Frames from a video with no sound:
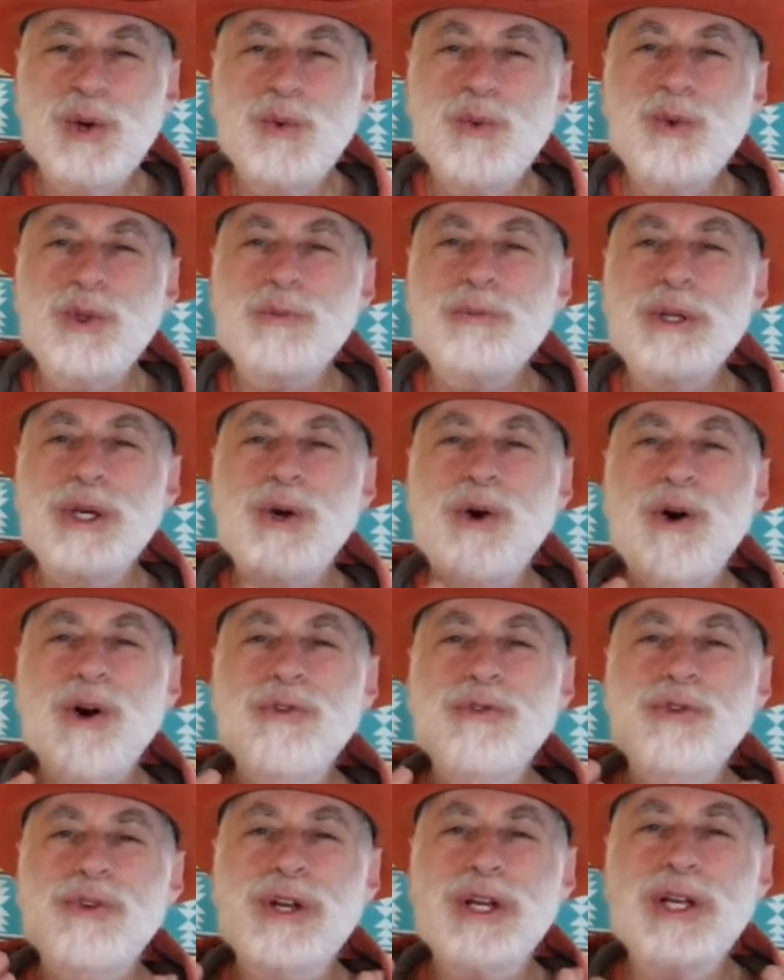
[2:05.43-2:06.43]
we'll be
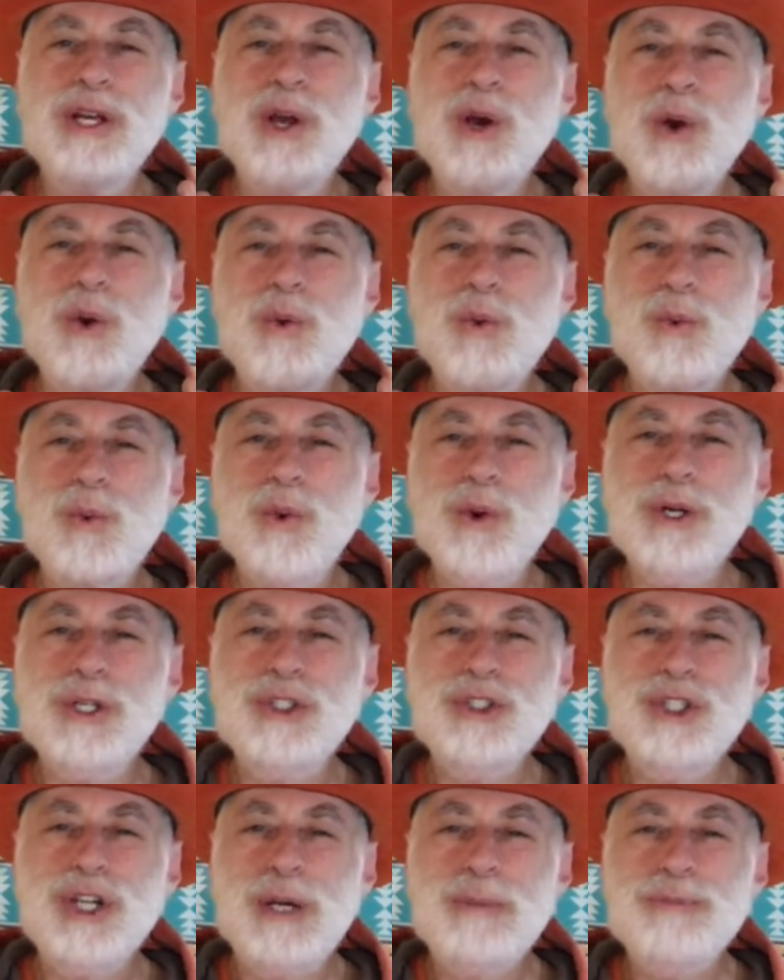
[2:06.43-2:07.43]
offering
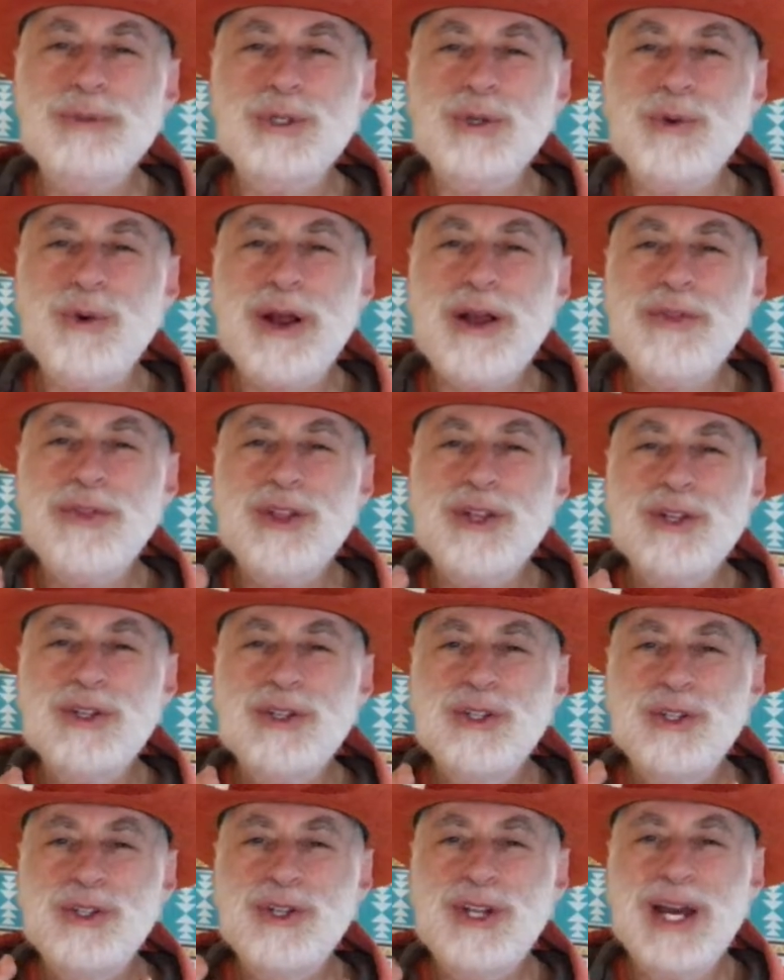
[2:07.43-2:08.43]
workshops around the
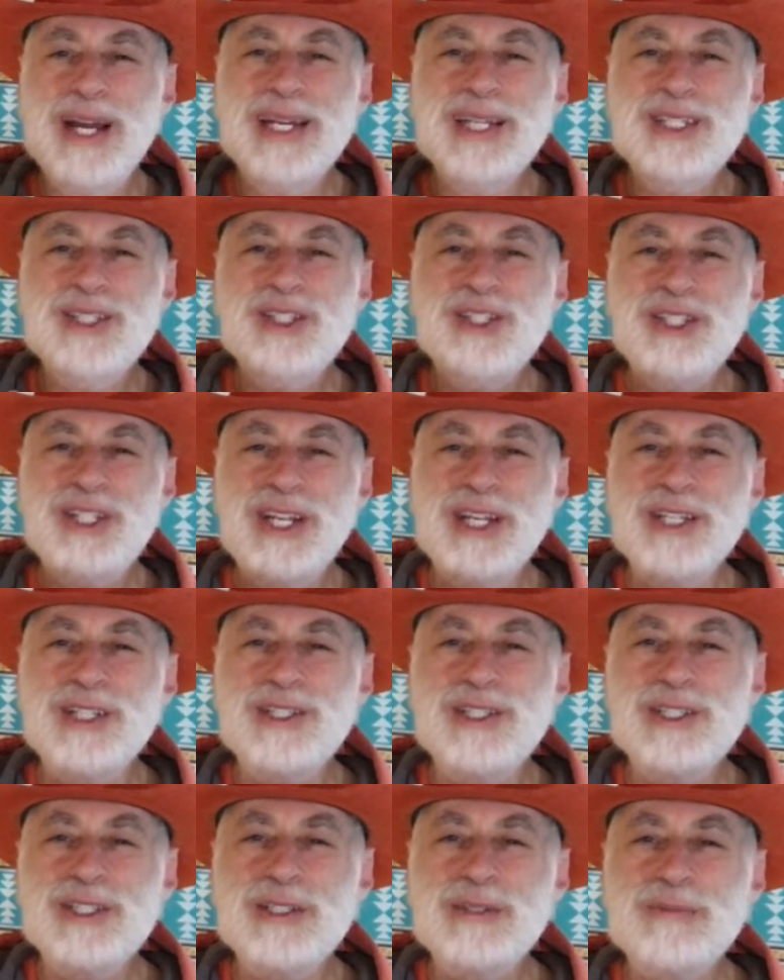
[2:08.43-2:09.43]
United
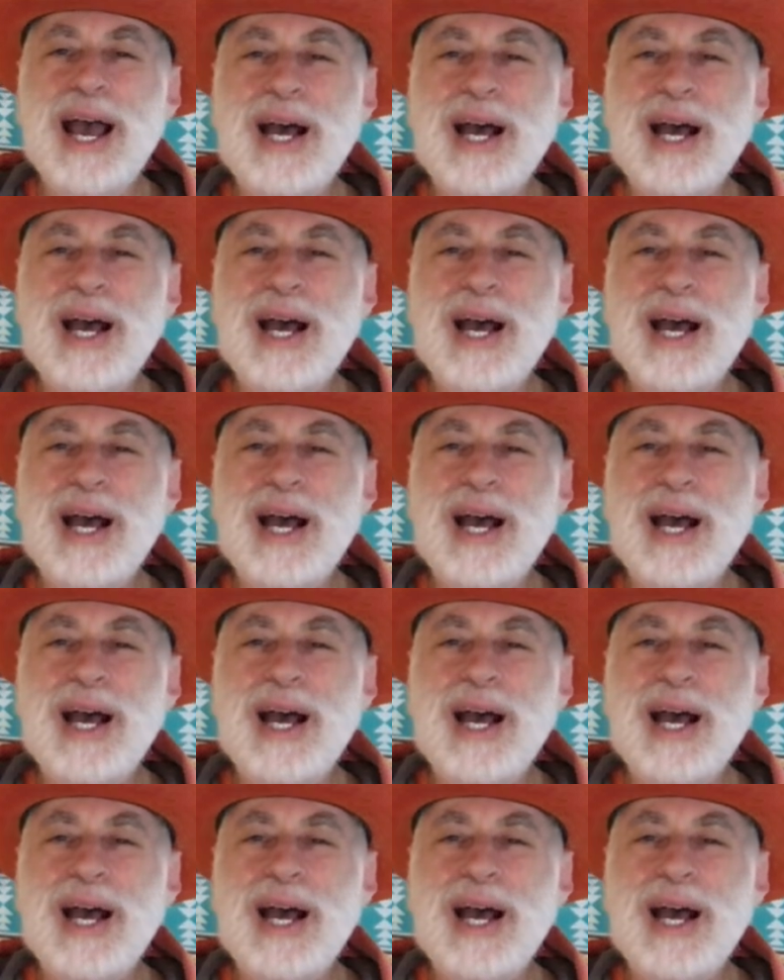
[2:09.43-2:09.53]
States.